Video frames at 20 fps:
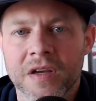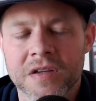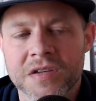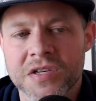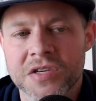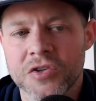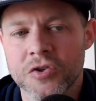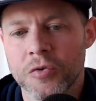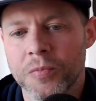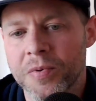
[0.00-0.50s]

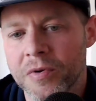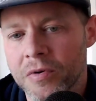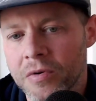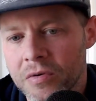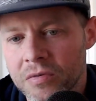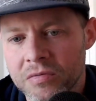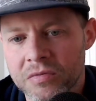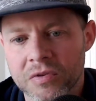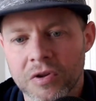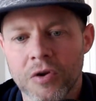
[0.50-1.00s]

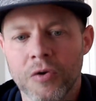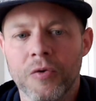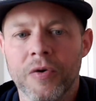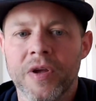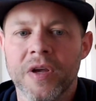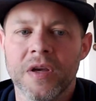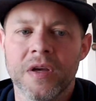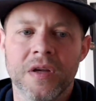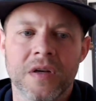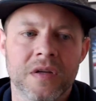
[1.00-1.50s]
super
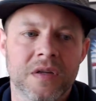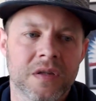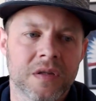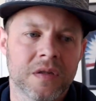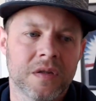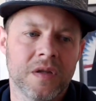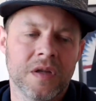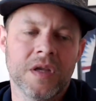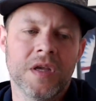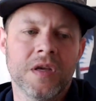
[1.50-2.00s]
loaded
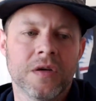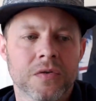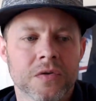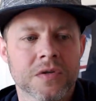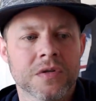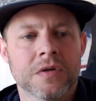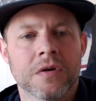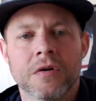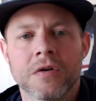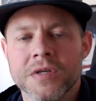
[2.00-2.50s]

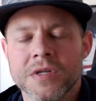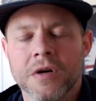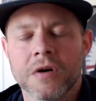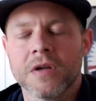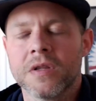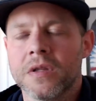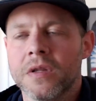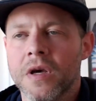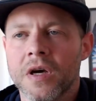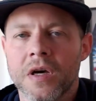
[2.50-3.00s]

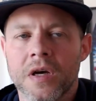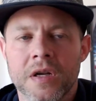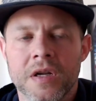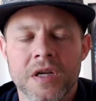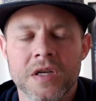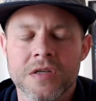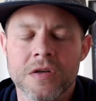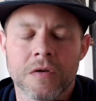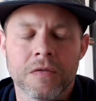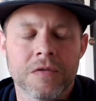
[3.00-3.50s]

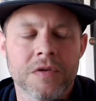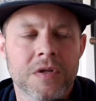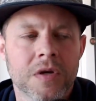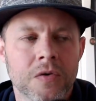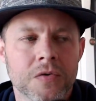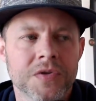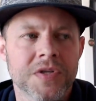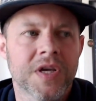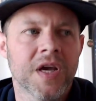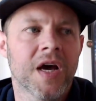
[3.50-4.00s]
knees over
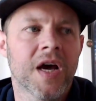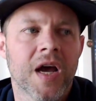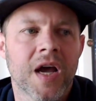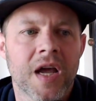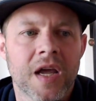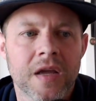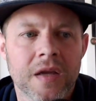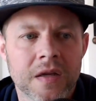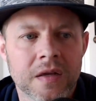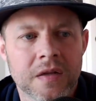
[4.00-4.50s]
toes
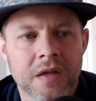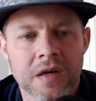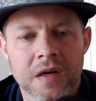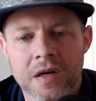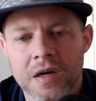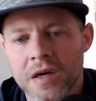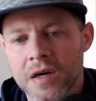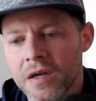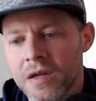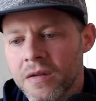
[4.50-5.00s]

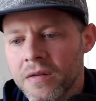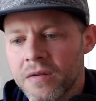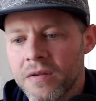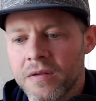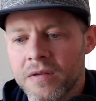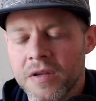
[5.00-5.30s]
guy,